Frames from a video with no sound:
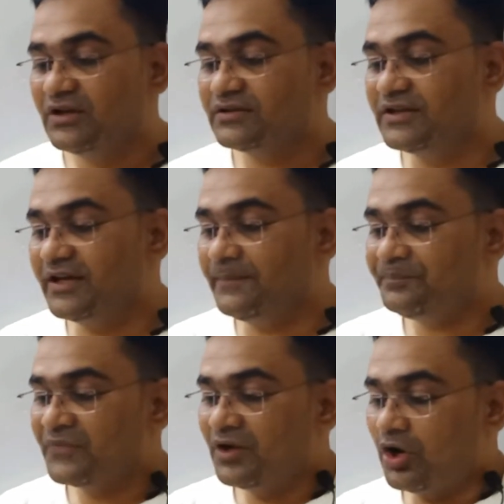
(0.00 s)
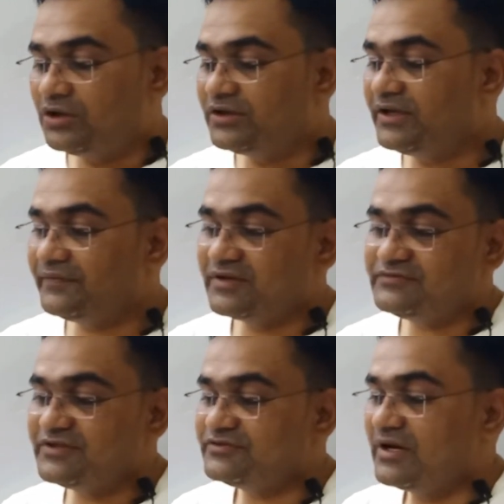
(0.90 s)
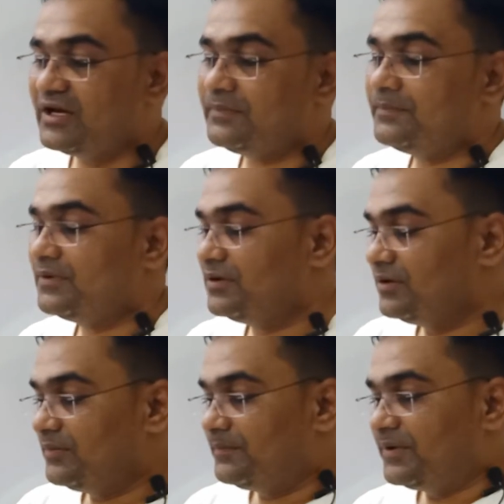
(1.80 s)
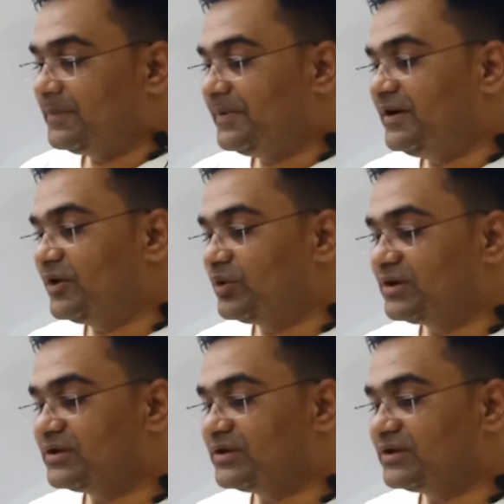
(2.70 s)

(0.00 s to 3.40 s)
then all the distances are perpendicular.